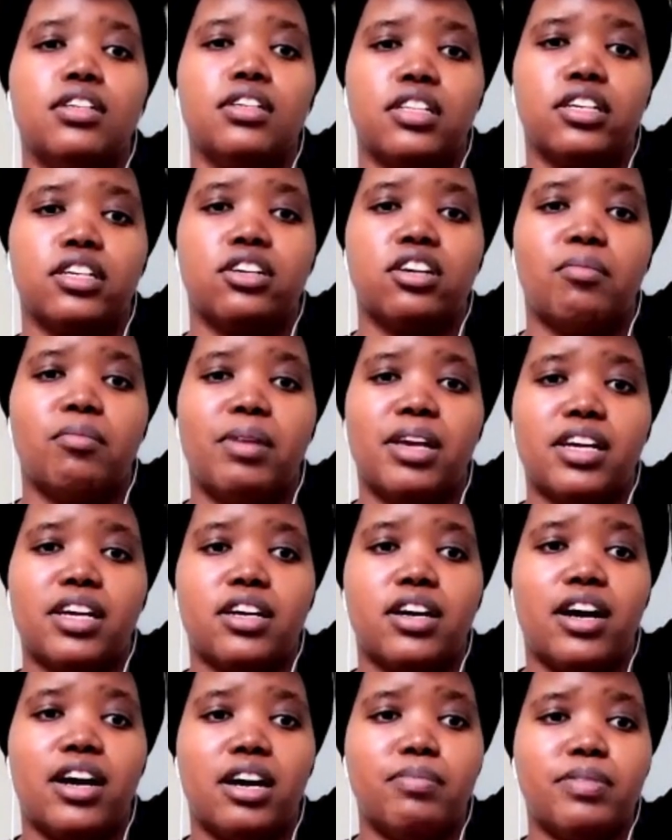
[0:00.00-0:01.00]
click on Make a
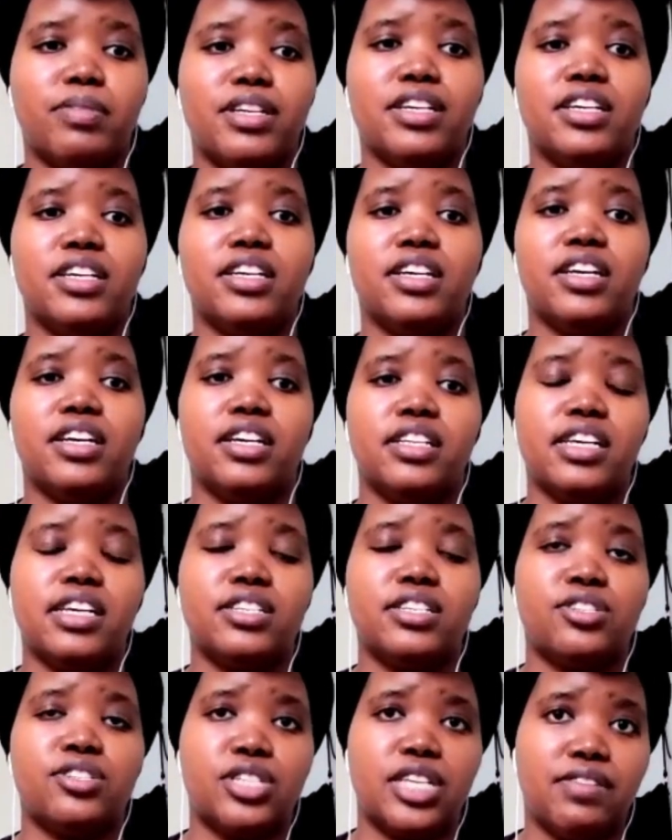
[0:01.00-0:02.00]
Copy, and
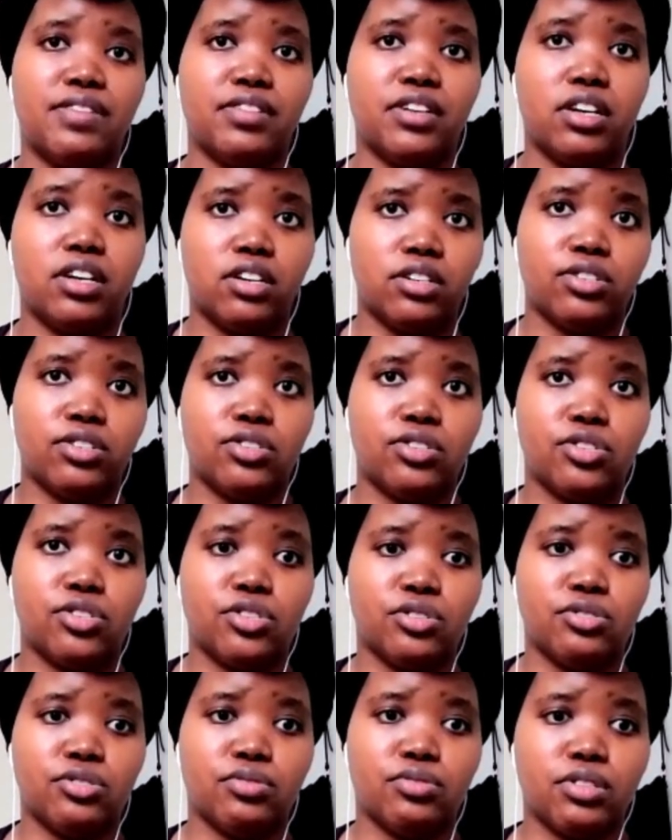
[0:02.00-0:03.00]
then save it on
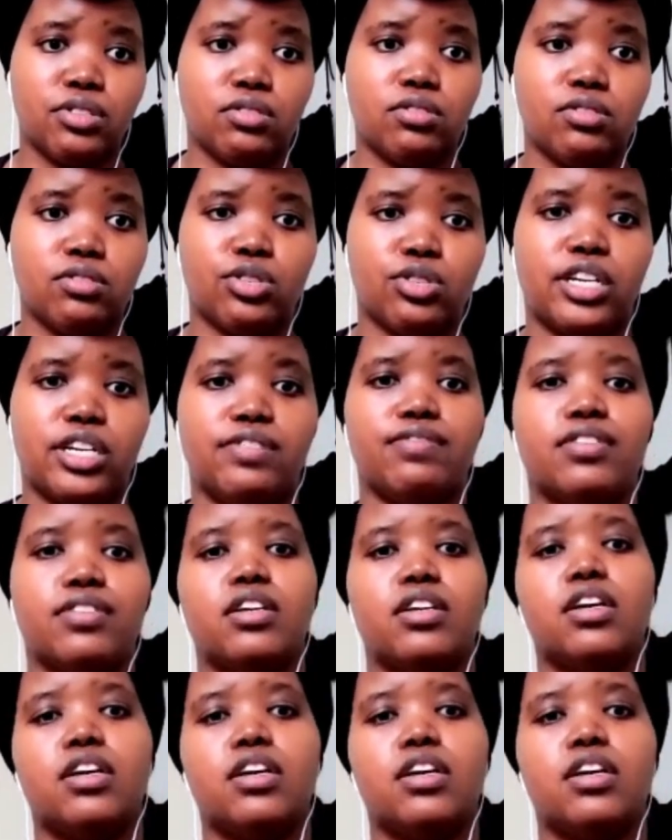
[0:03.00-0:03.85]
to Google Drive.